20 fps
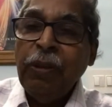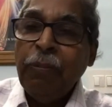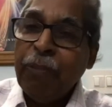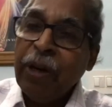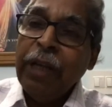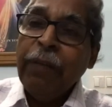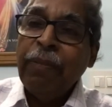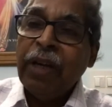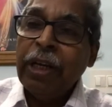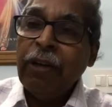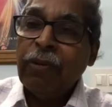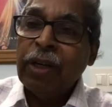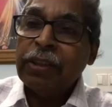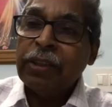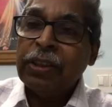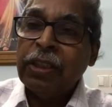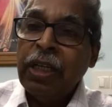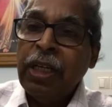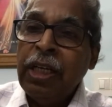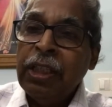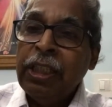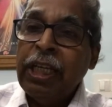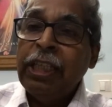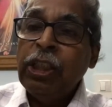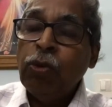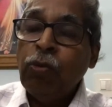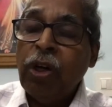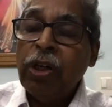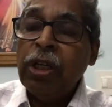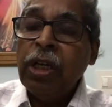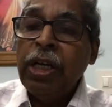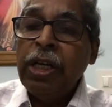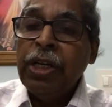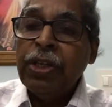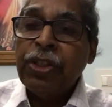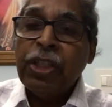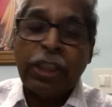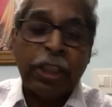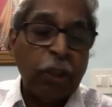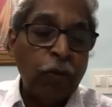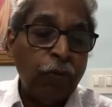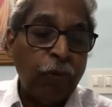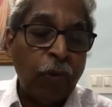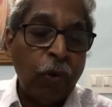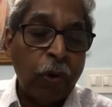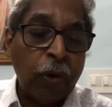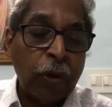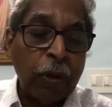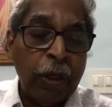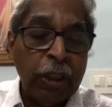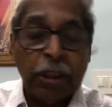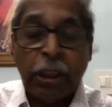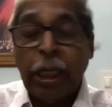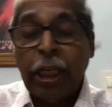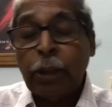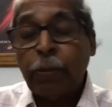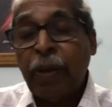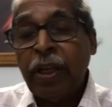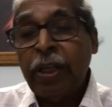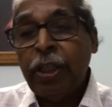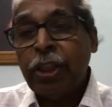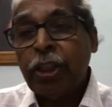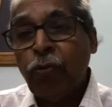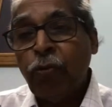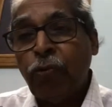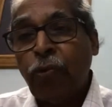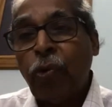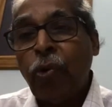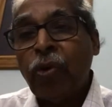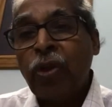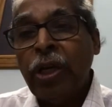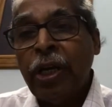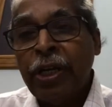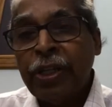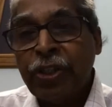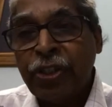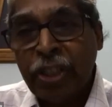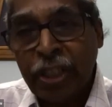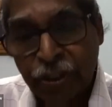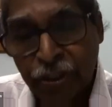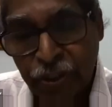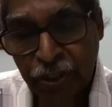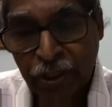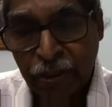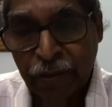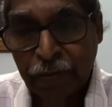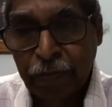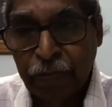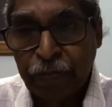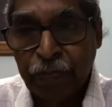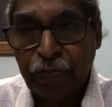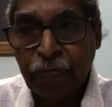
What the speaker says: Primary evidence. That is what section 4, explanation 4 says.